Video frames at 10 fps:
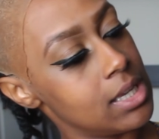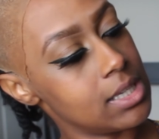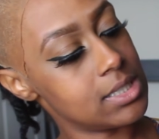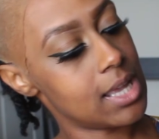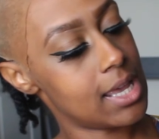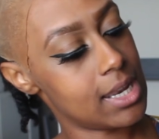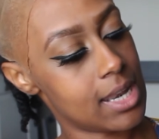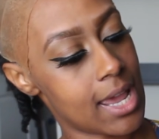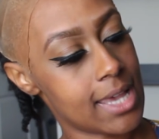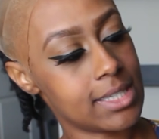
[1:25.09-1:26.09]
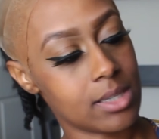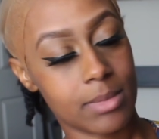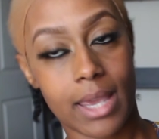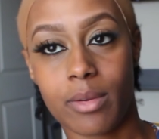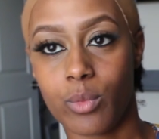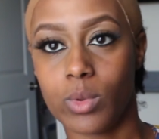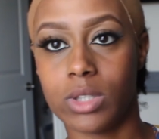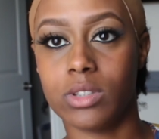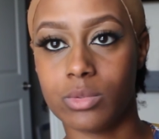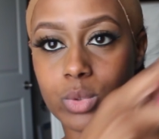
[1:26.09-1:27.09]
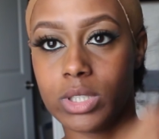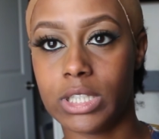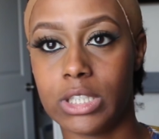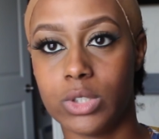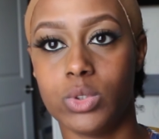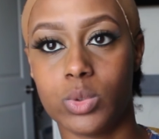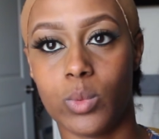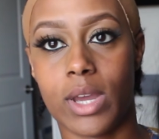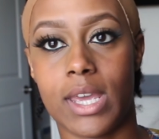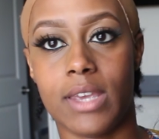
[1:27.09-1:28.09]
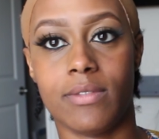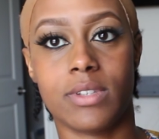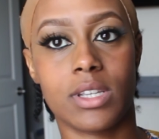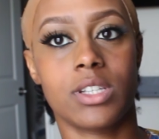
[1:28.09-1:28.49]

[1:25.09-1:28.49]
is that it has some like really loose waves.